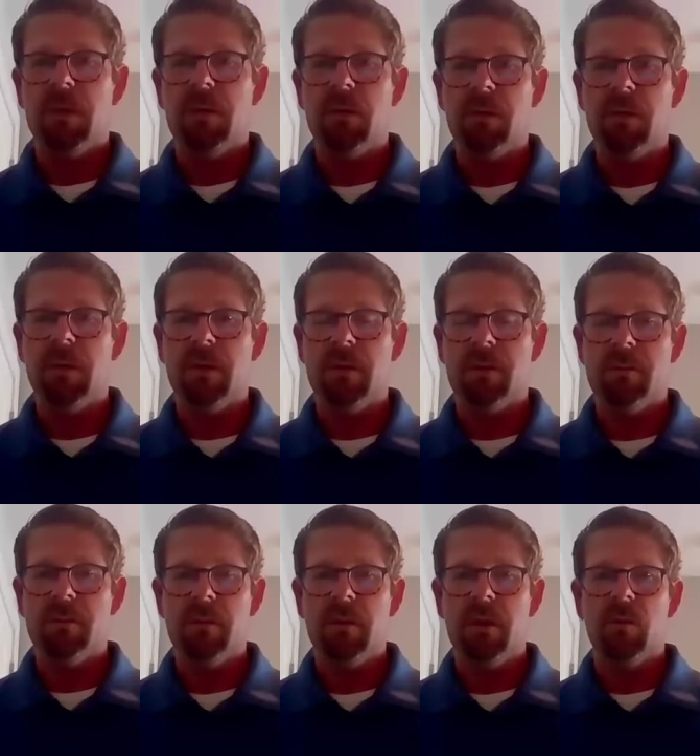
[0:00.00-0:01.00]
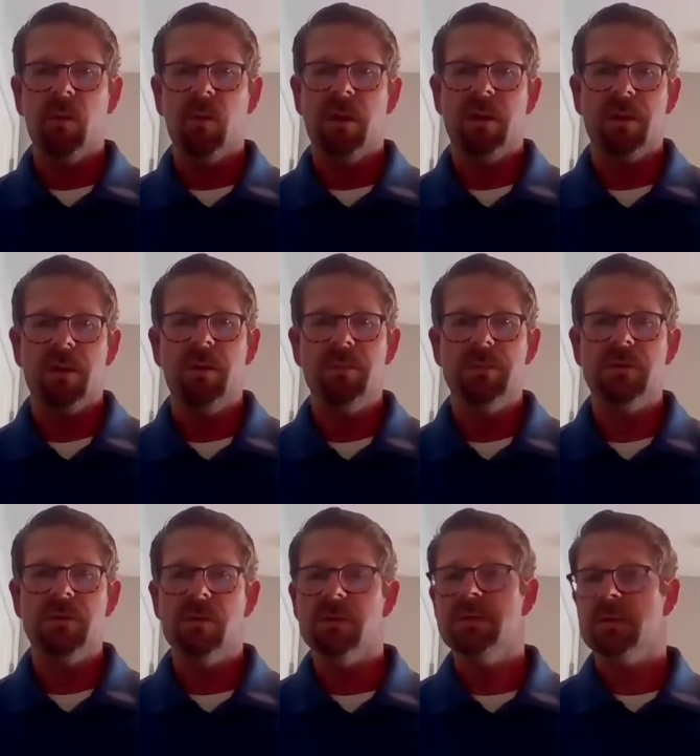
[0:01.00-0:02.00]
you know, then, then when it
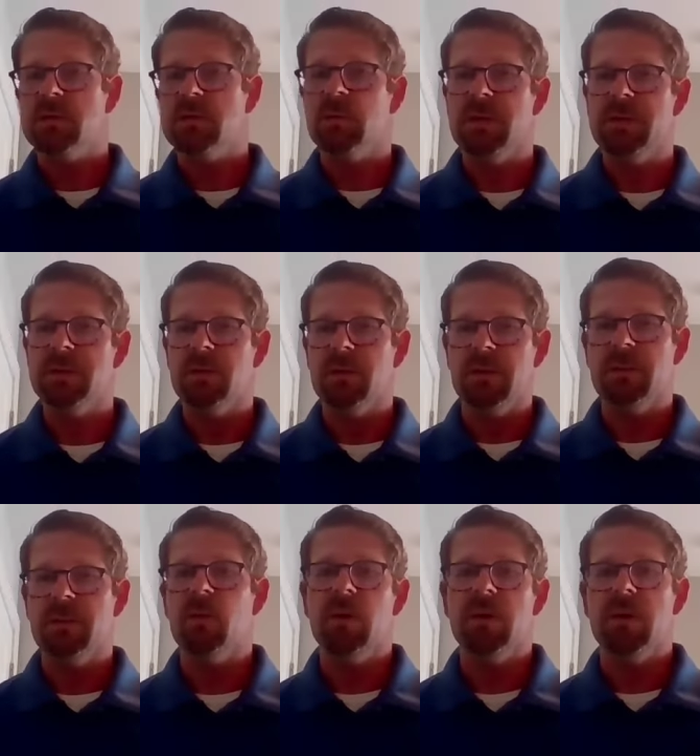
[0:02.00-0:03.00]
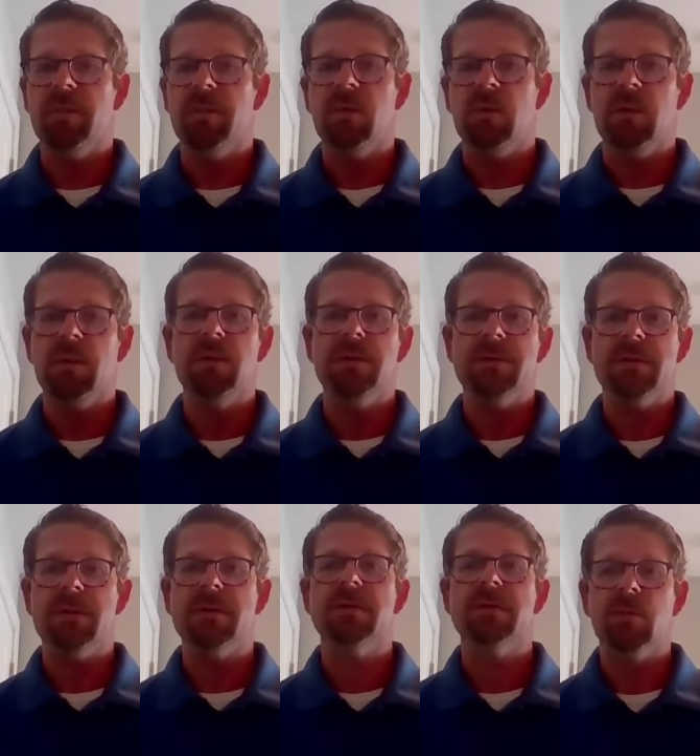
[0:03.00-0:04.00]
comes to a situation like the one I'm in with this
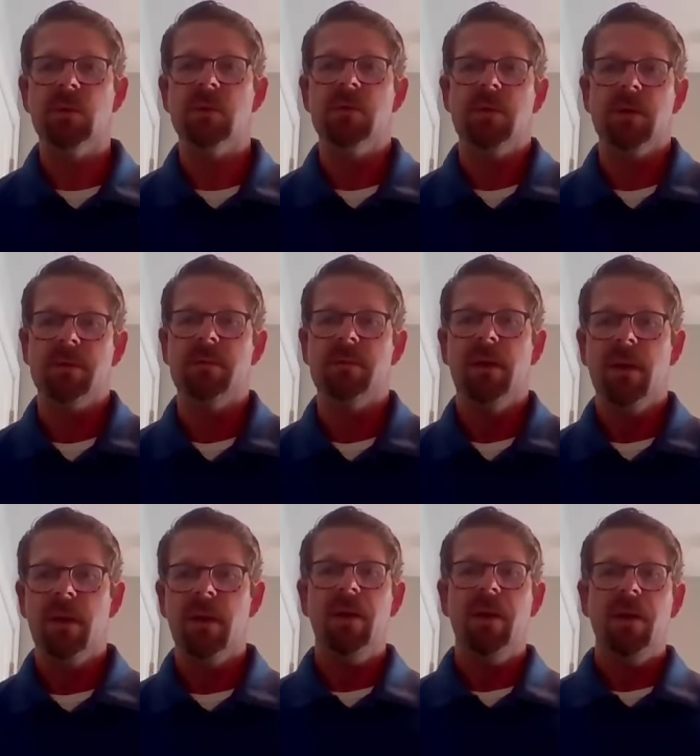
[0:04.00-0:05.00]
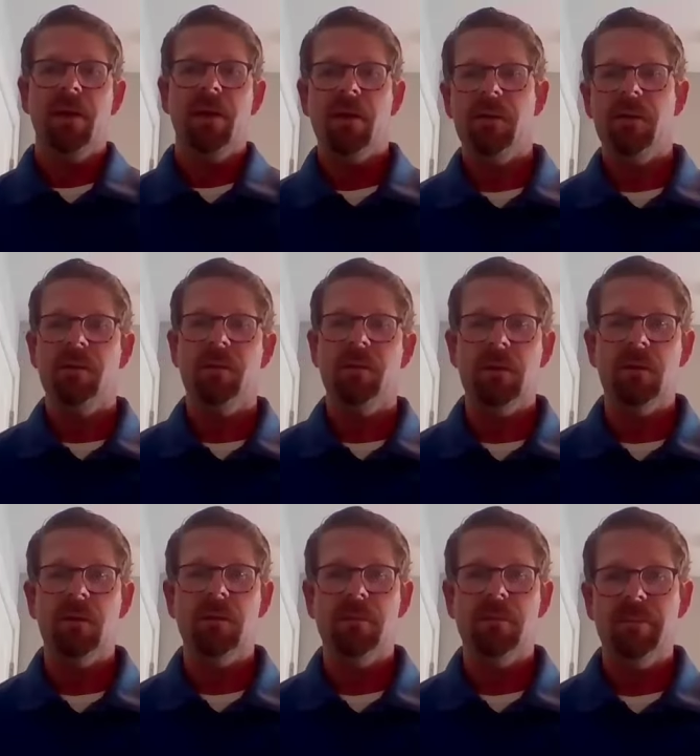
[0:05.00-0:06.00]
customer, then, you
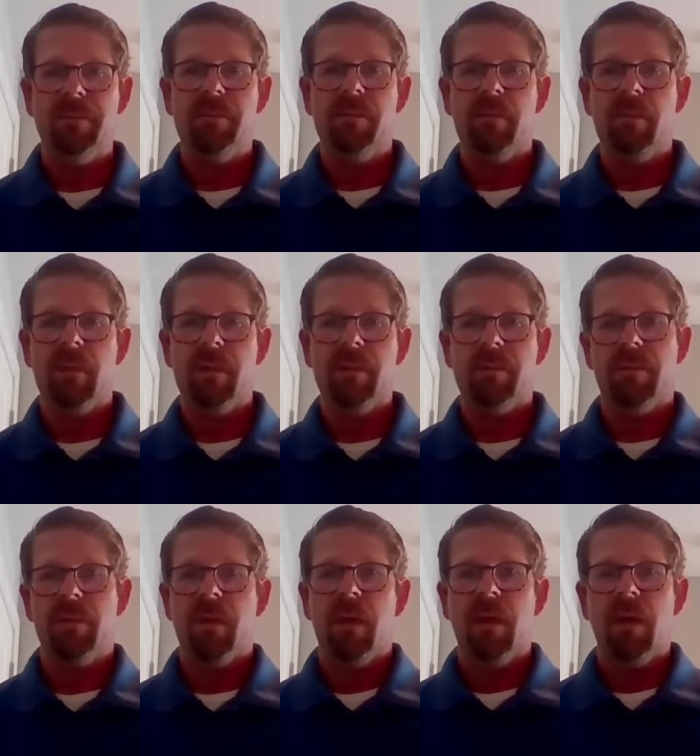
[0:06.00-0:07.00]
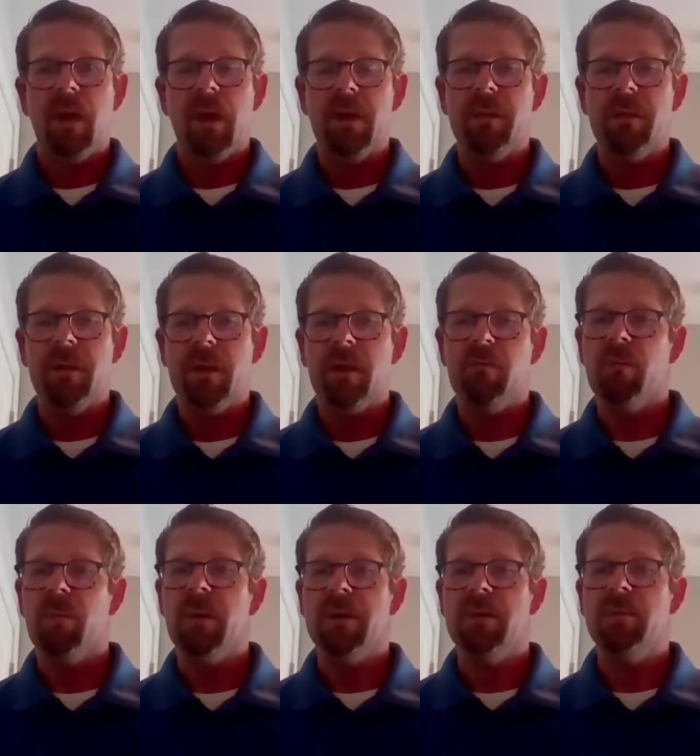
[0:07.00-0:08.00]
know, I think
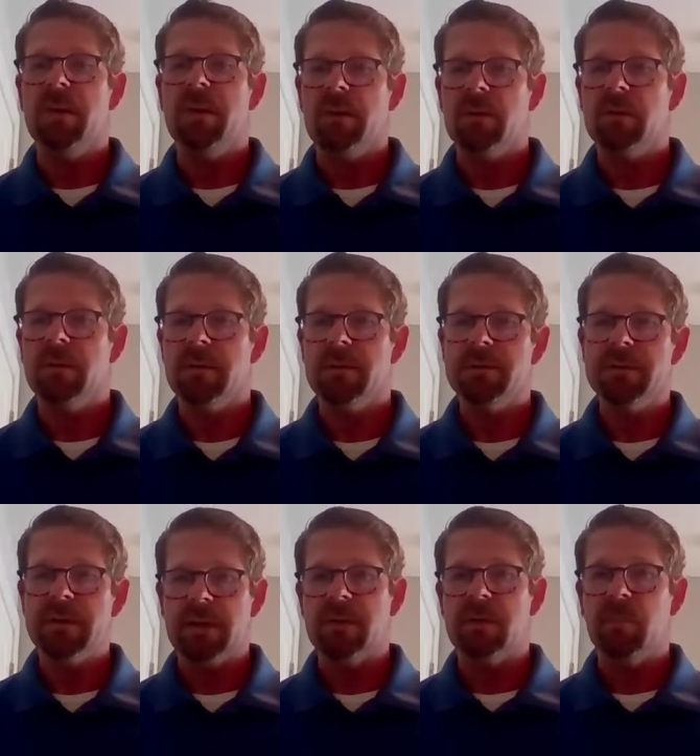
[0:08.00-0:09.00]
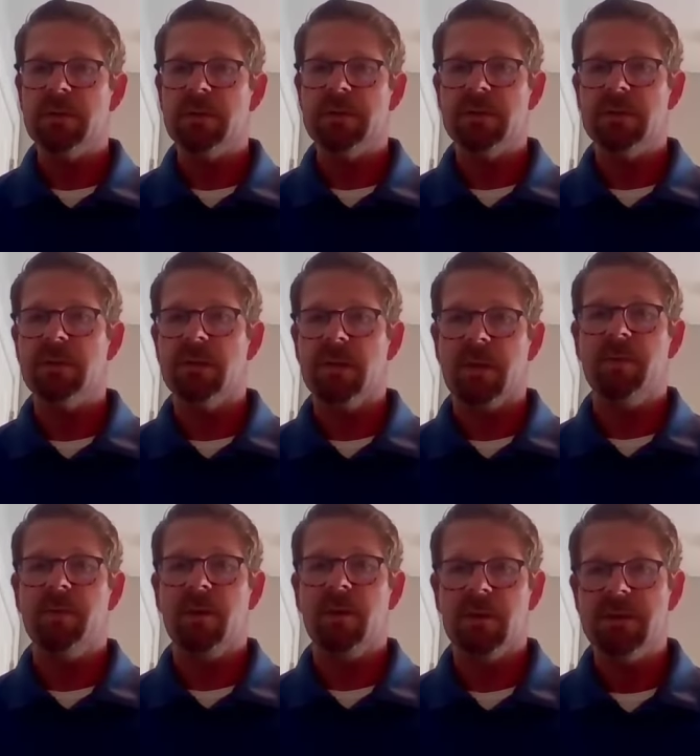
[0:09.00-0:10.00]
everybody would be able to understand the position
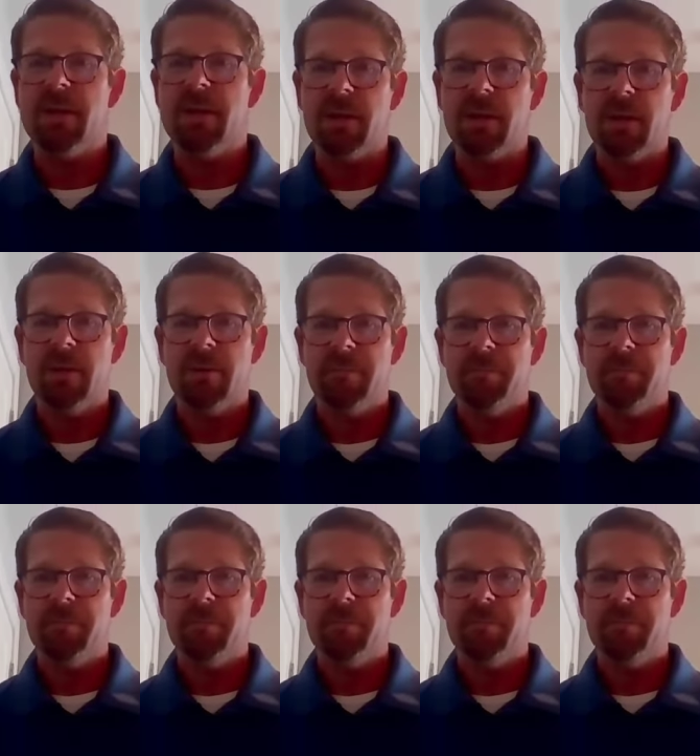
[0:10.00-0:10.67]
that I'm going to take.